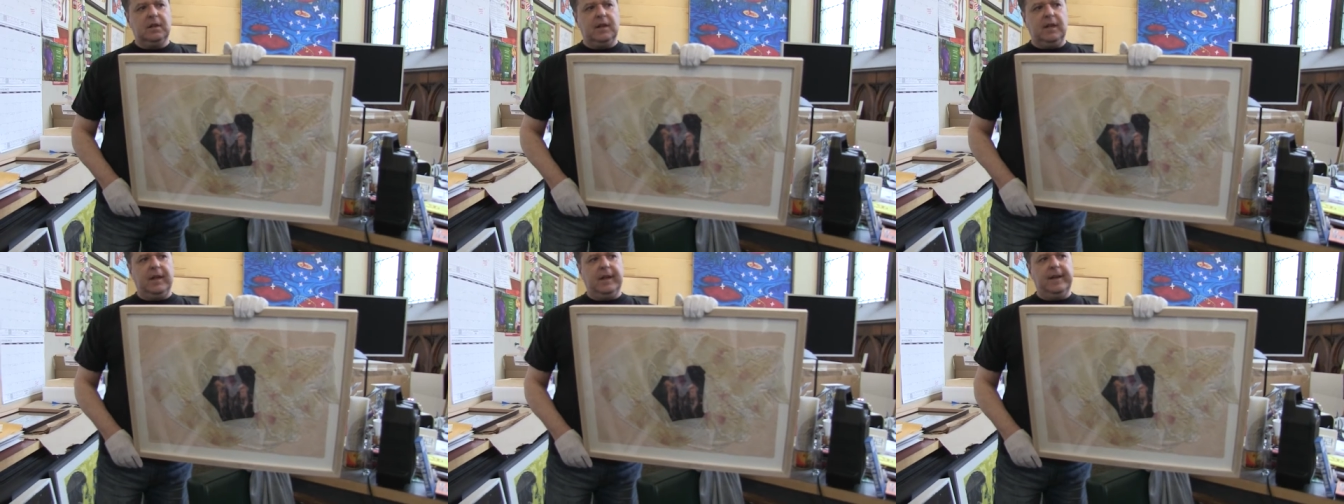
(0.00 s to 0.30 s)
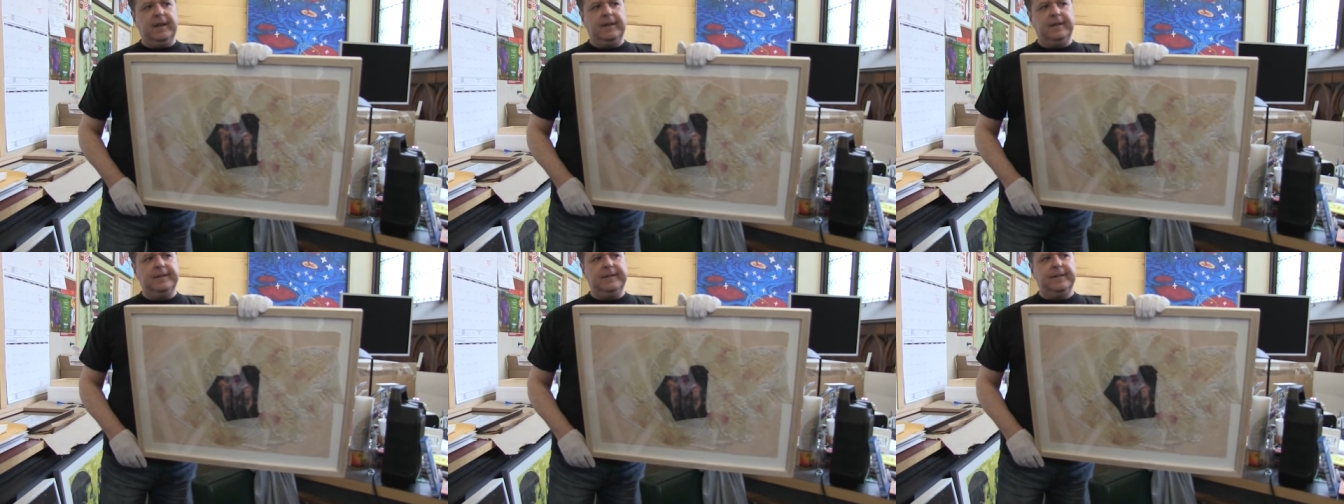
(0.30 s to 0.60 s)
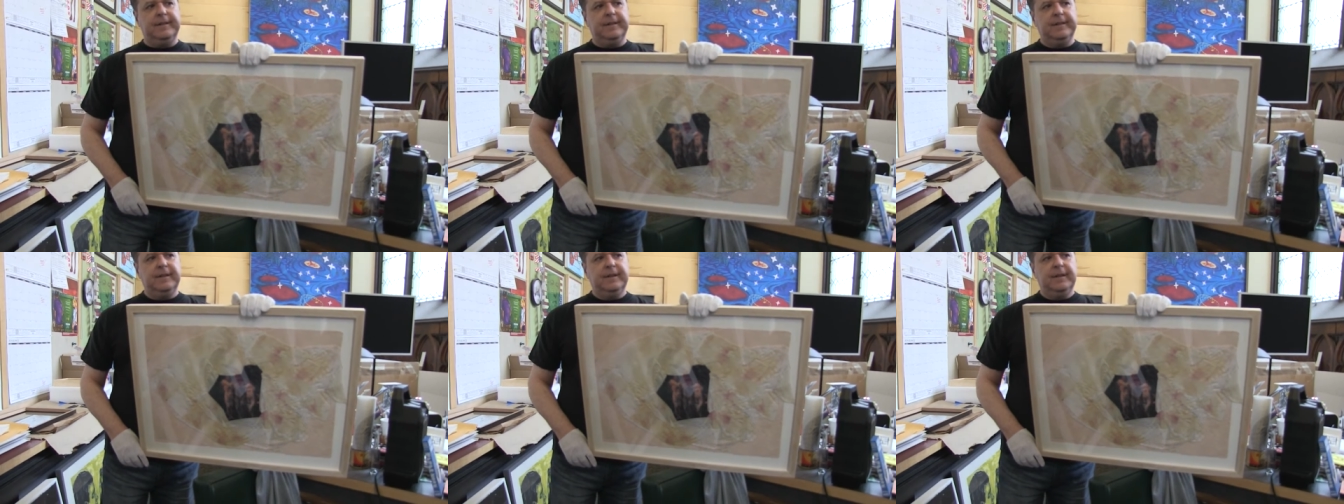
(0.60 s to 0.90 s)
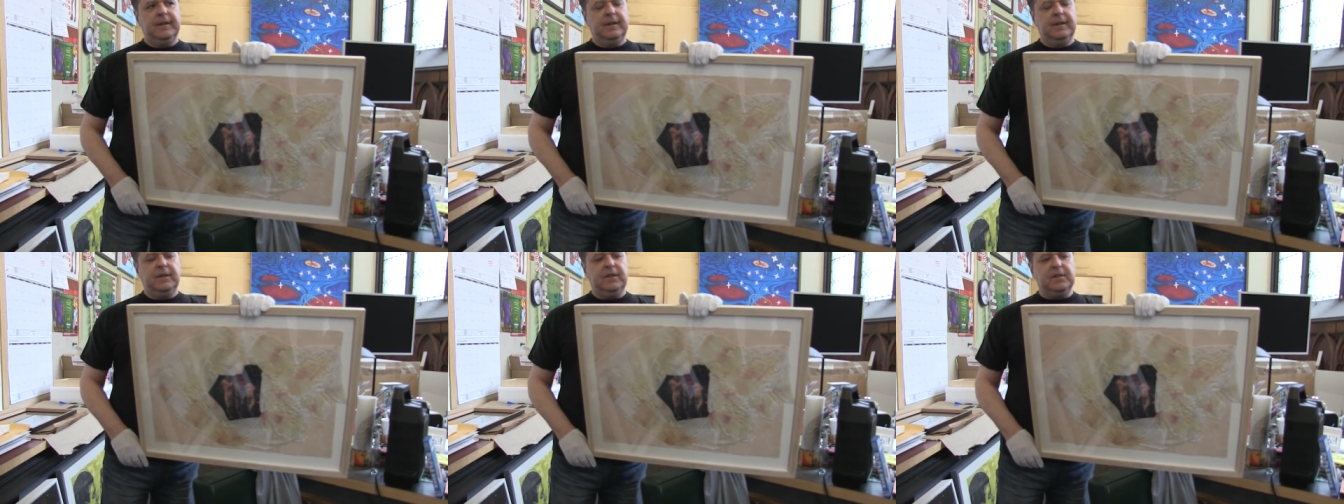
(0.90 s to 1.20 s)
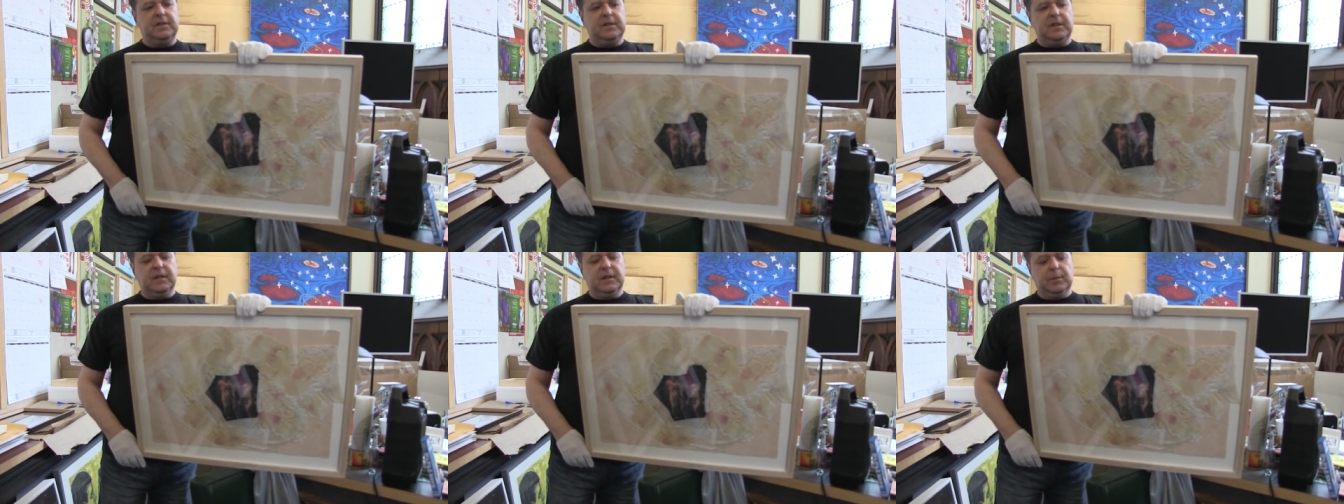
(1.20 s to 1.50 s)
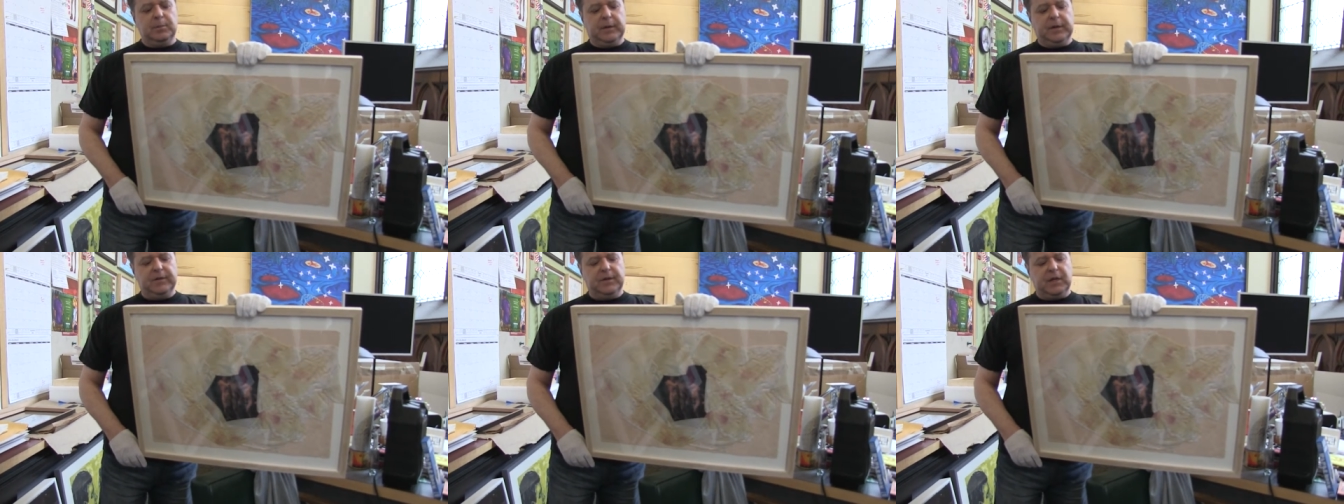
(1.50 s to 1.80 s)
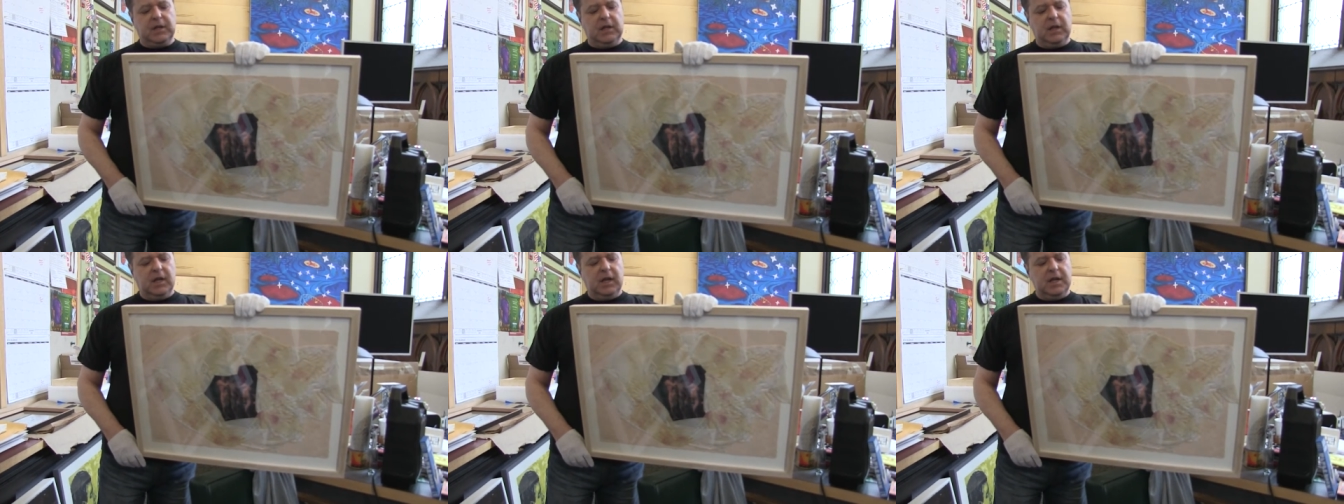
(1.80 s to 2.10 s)
and it's a little bit of a
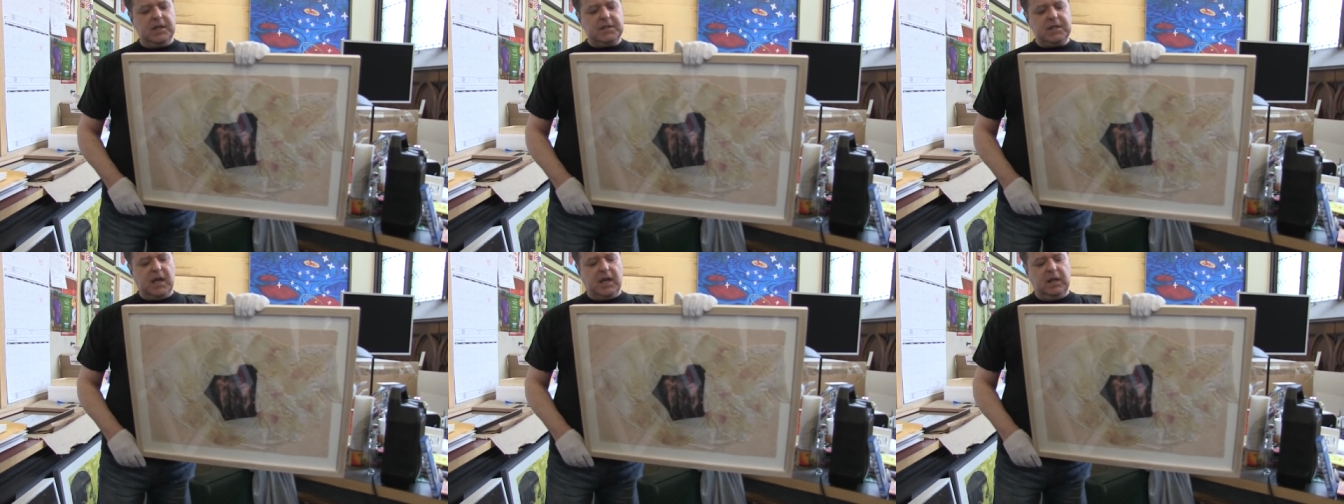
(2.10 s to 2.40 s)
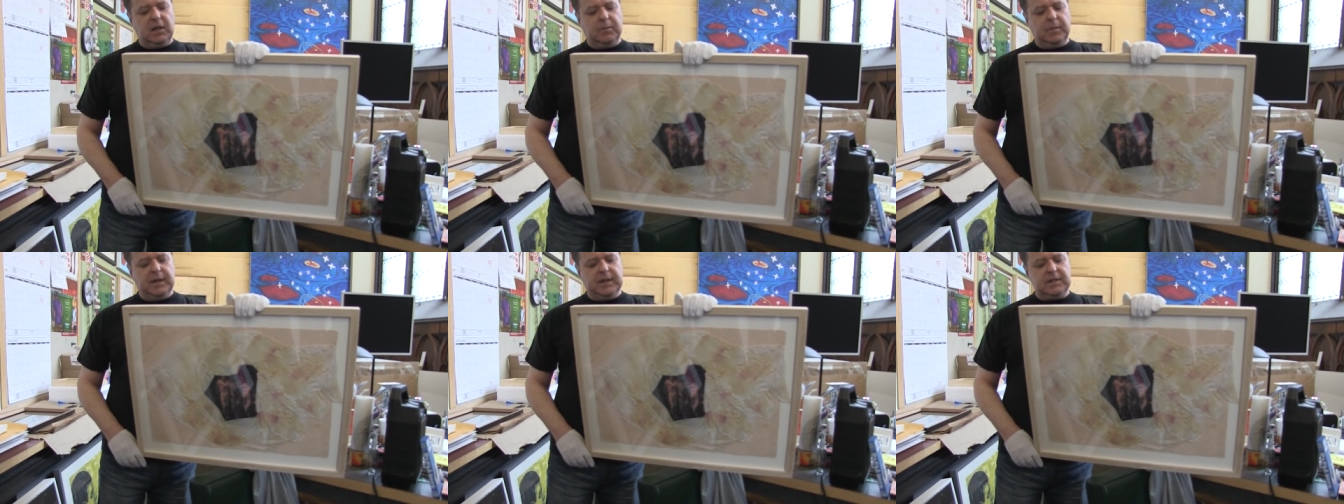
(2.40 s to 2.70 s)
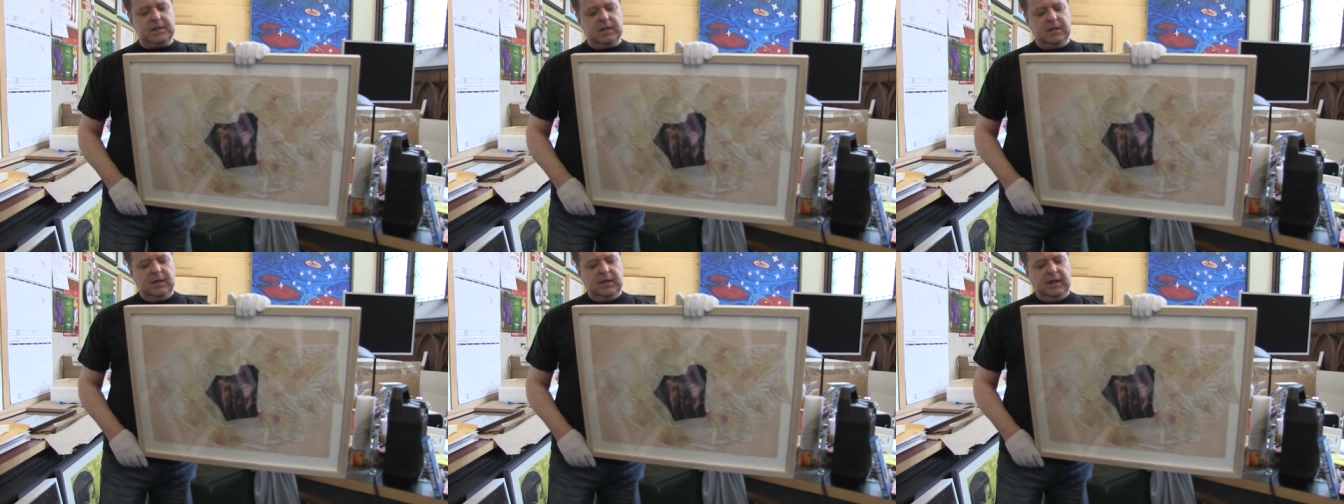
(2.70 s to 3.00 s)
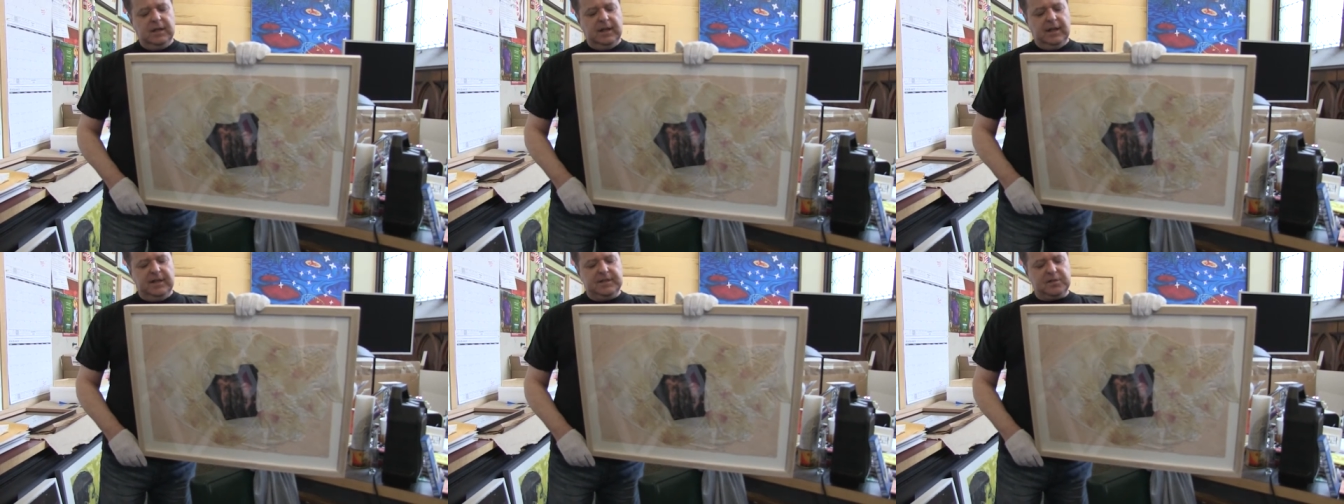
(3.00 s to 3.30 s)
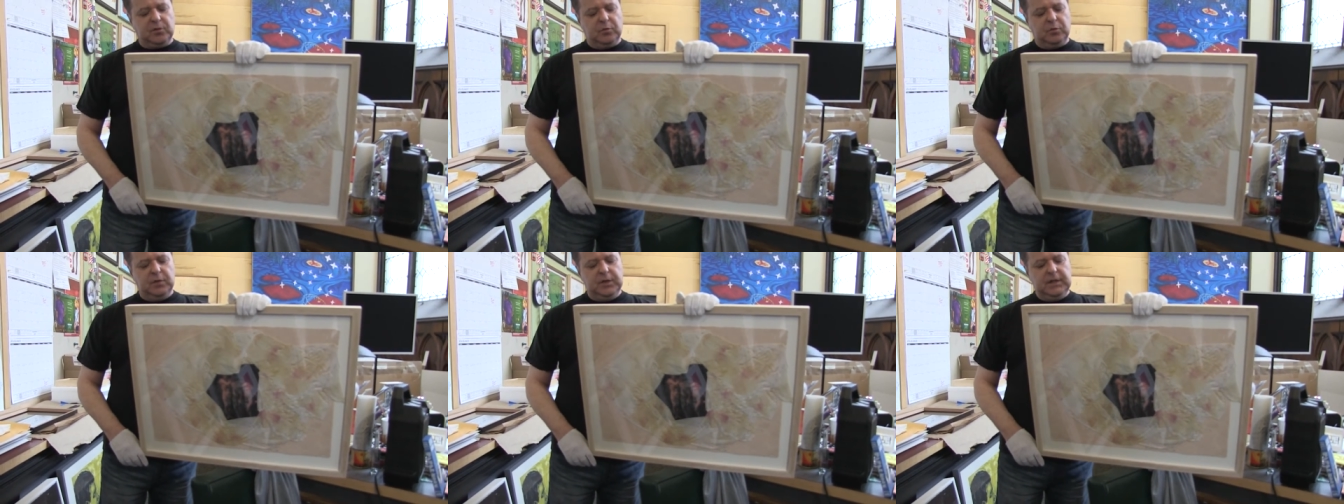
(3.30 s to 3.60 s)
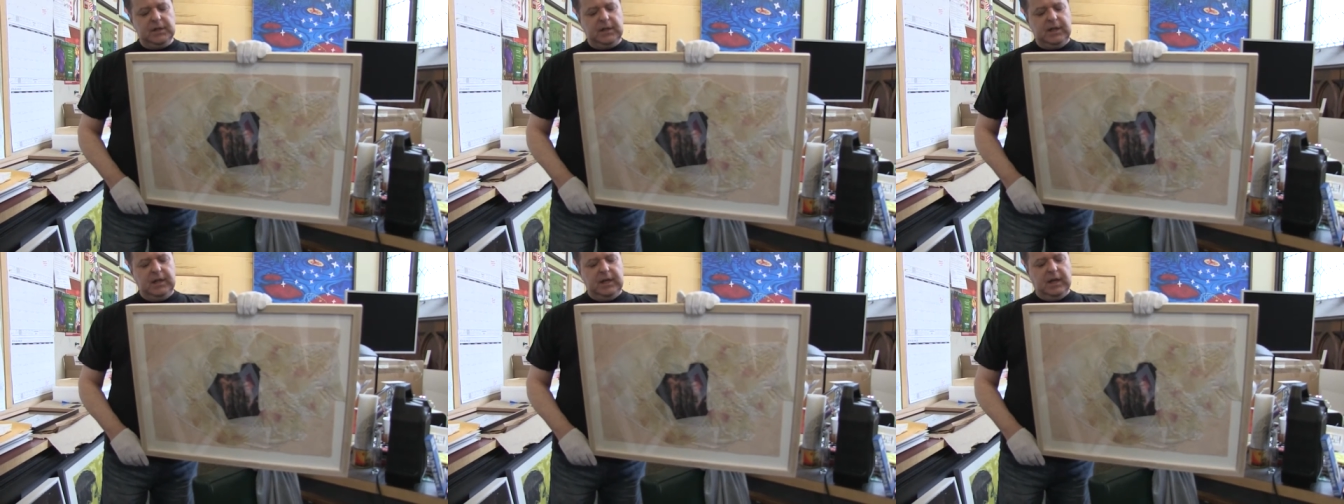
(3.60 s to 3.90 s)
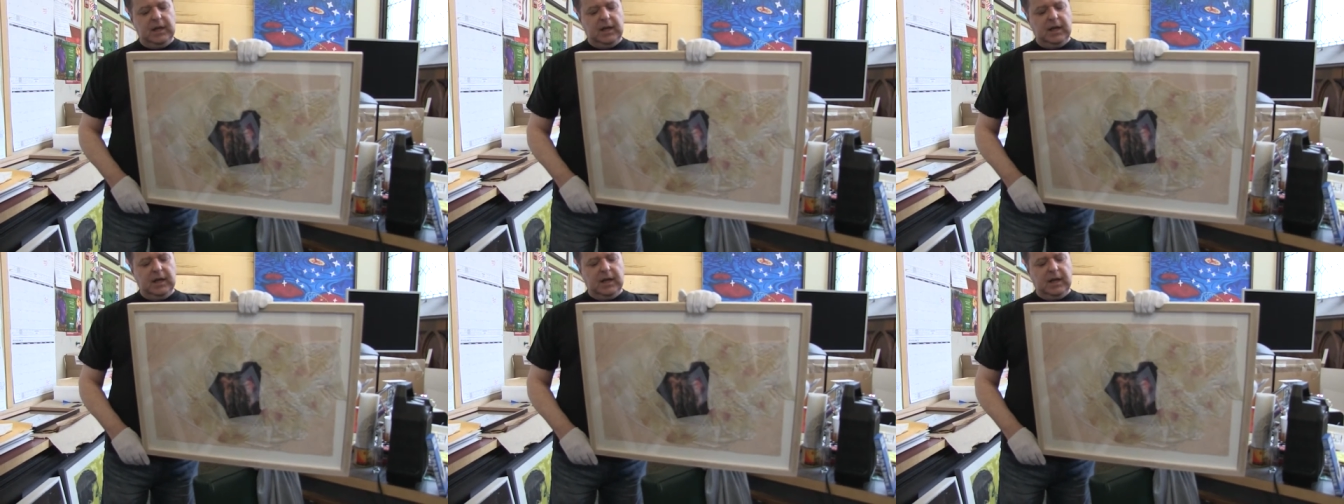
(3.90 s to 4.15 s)
collage element. It's a really,